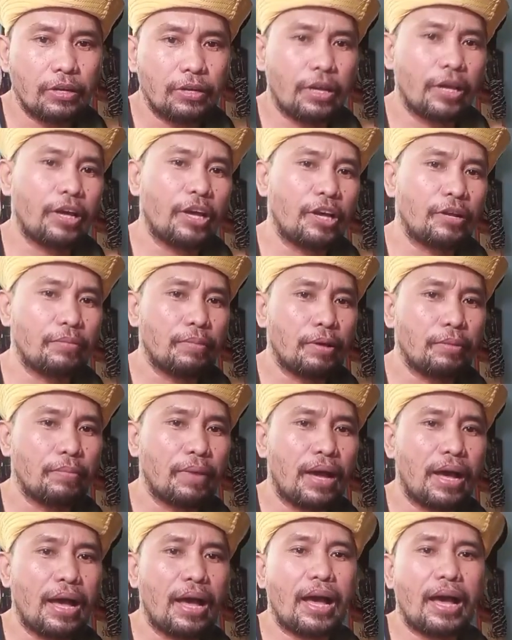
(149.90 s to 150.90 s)
And in my
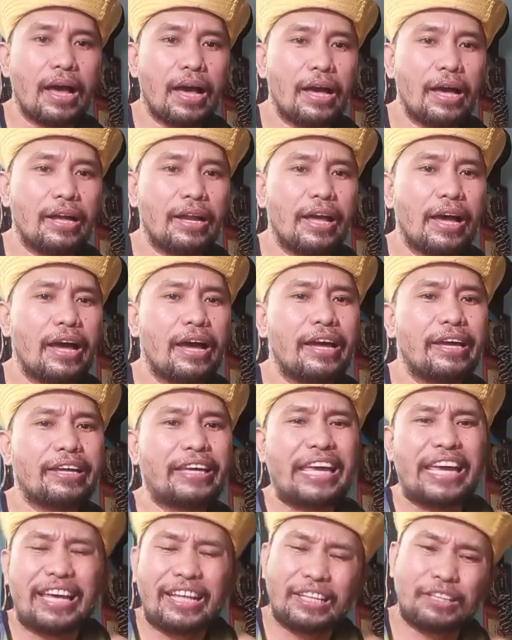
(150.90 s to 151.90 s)
mind, I
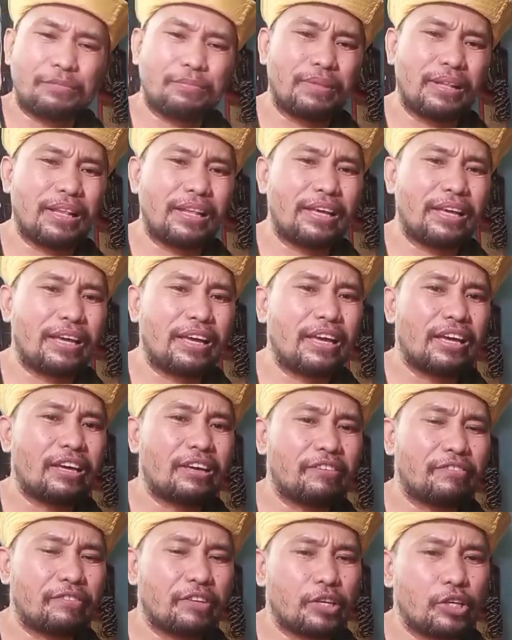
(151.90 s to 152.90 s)
can't
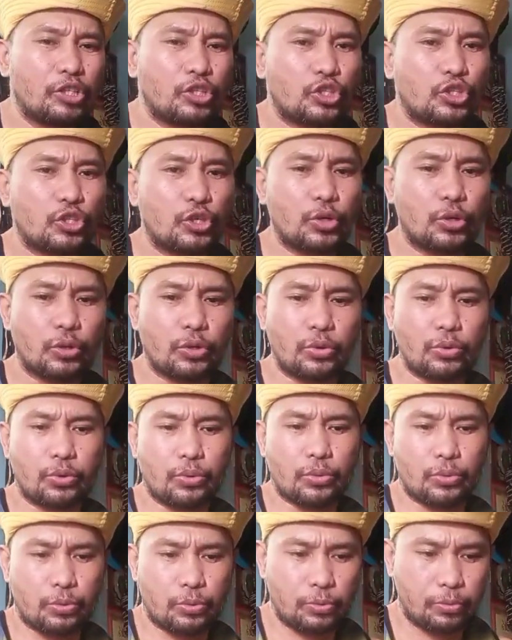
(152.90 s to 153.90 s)
believe it's
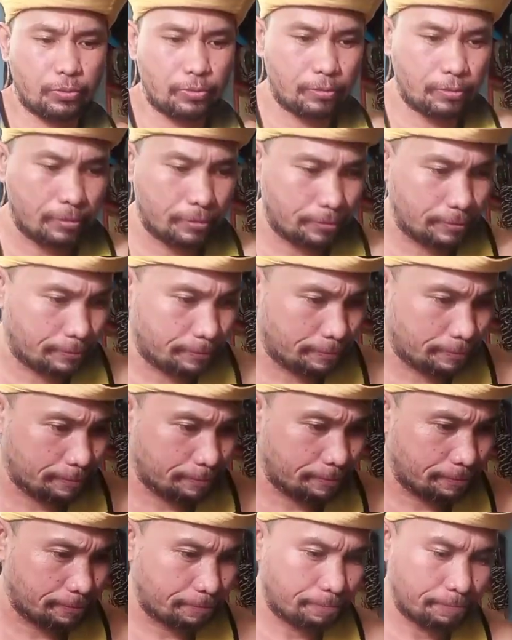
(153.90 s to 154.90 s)
true.
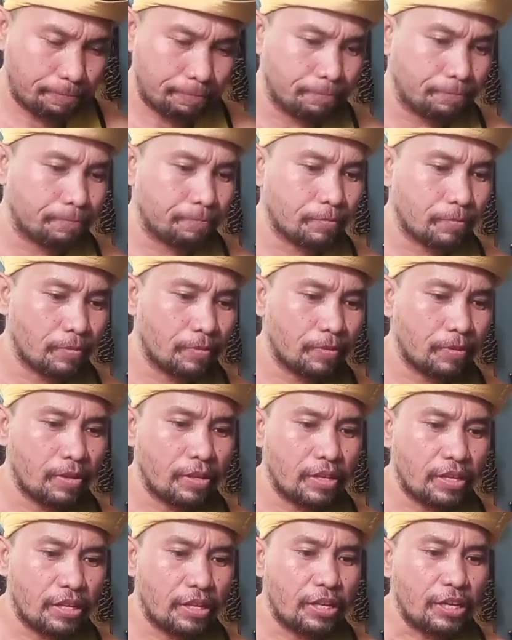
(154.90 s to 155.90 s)

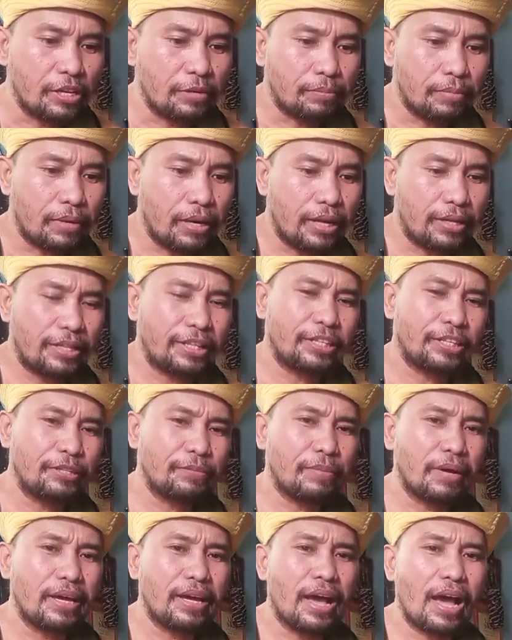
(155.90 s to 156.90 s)
But in
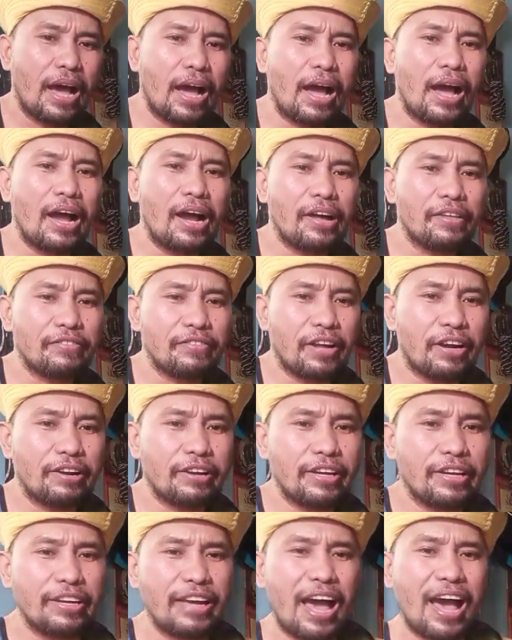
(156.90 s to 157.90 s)
my heart, the
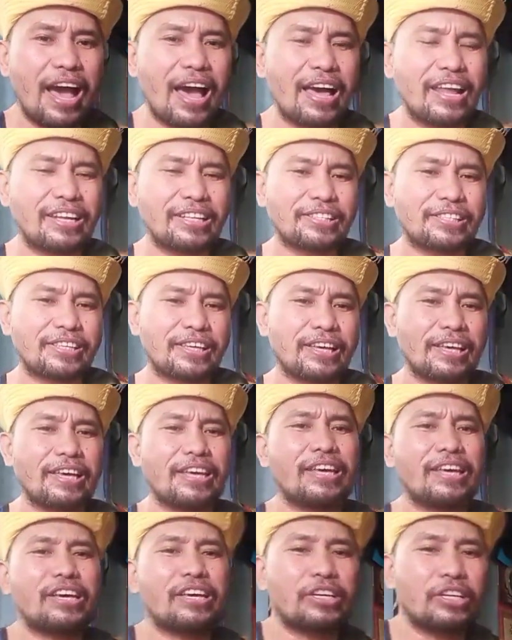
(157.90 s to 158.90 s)
reality
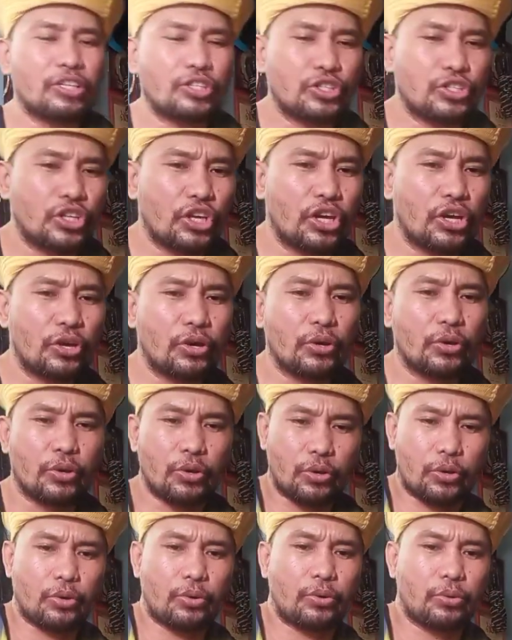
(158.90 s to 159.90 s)
is
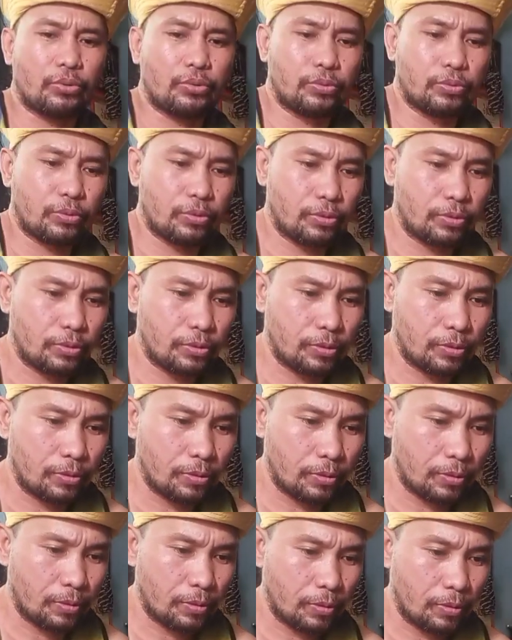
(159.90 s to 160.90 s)
you.
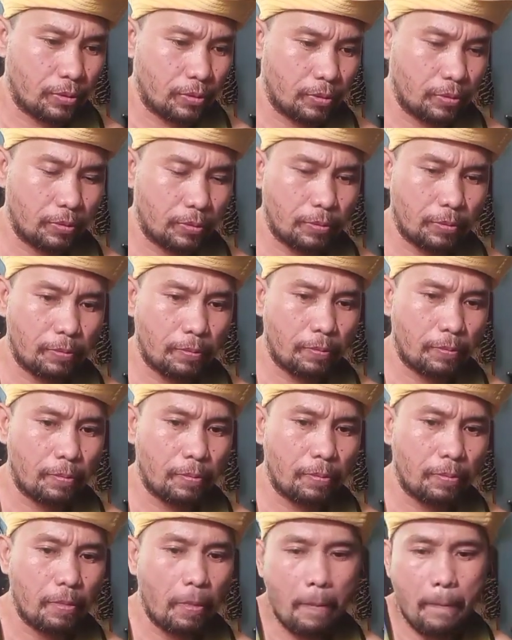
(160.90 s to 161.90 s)

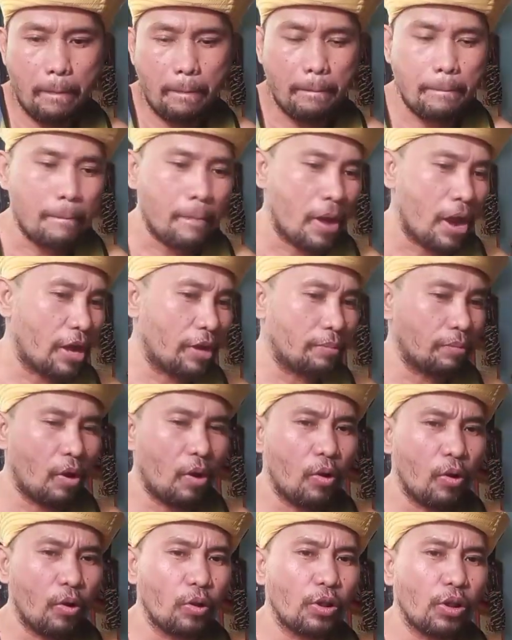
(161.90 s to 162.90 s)
I'm
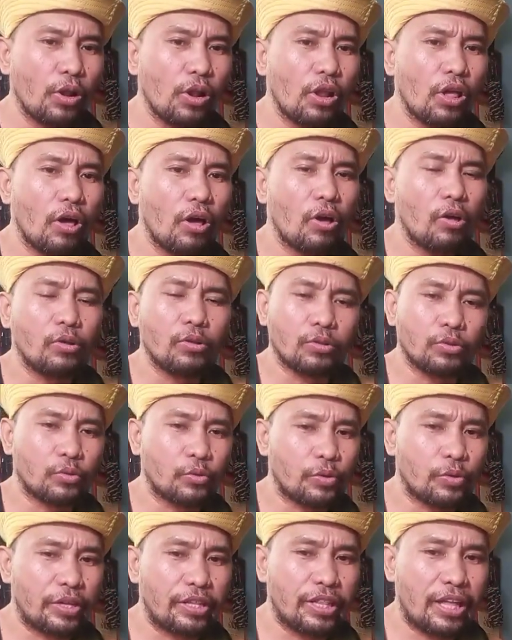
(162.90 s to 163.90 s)
all
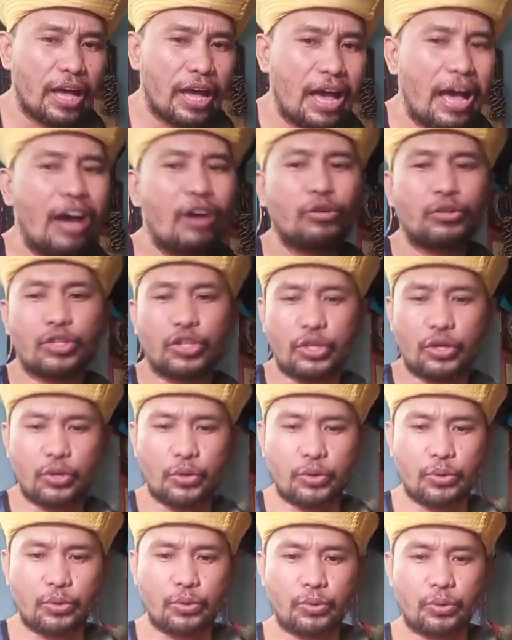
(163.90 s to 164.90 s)
alone without
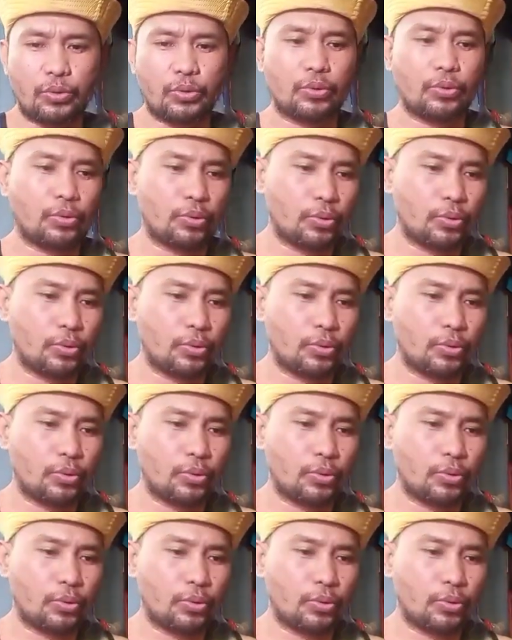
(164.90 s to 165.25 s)
you.